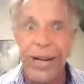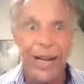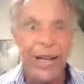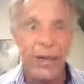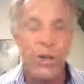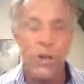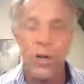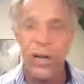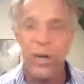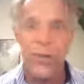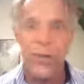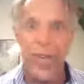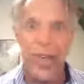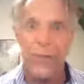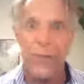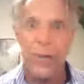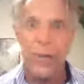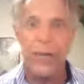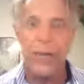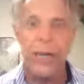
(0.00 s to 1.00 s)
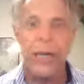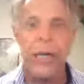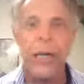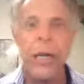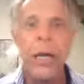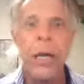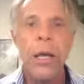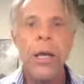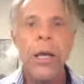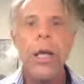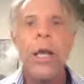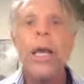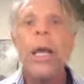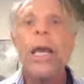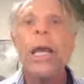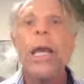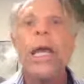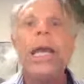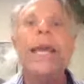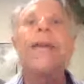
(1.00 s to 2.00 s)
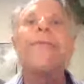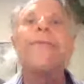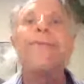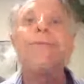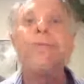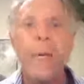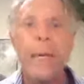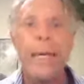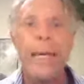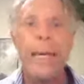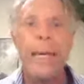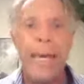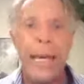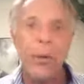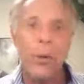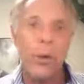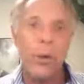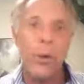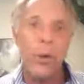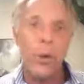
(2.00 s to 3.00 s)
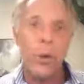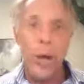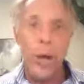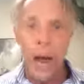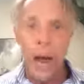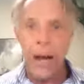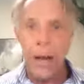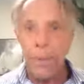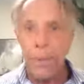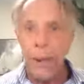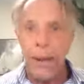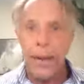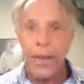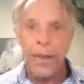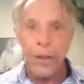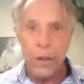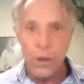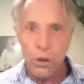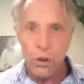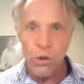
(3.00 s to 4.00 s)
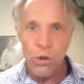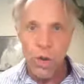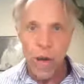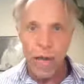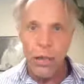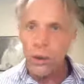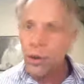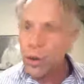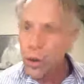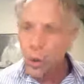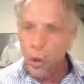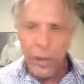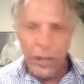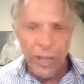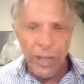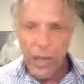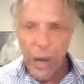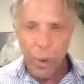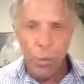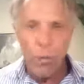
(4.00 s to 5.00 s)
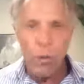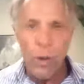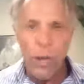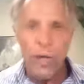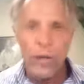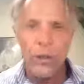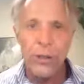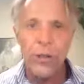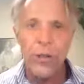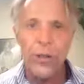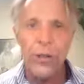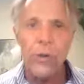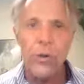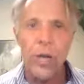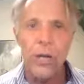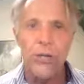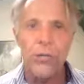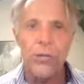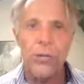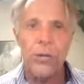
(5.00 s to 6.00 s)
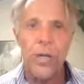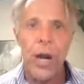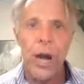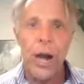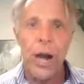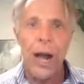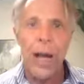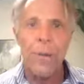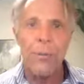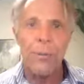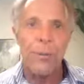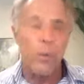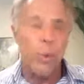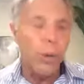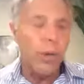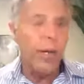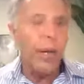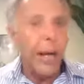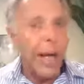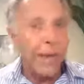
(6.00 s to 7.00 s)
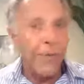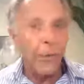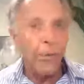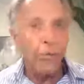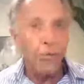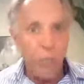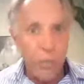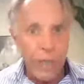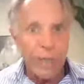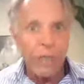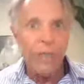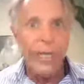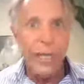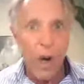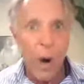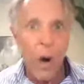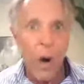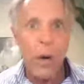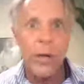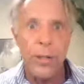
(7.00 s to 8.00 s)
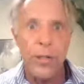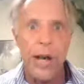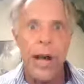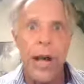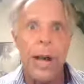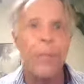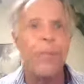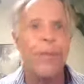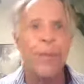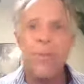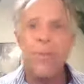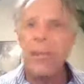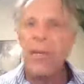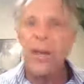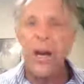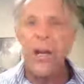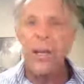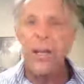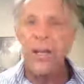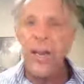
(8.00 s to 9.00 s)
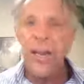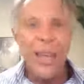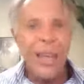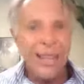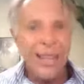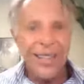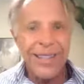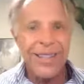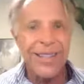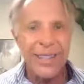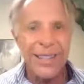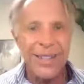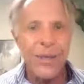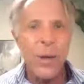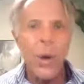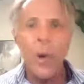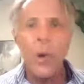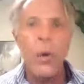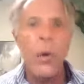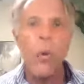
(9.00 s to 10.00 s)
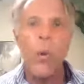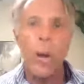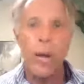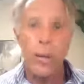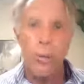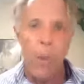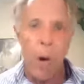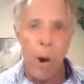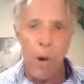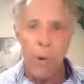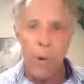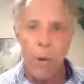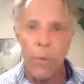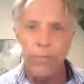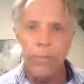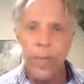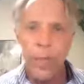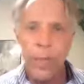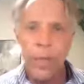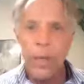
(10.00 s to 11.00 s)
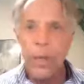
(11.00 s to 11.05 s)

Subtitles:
financial health, everything. If we can't learn how to manage stress during these outrageously stressful times, we're going to have a really hard time of it because this isn't going away tomorrow.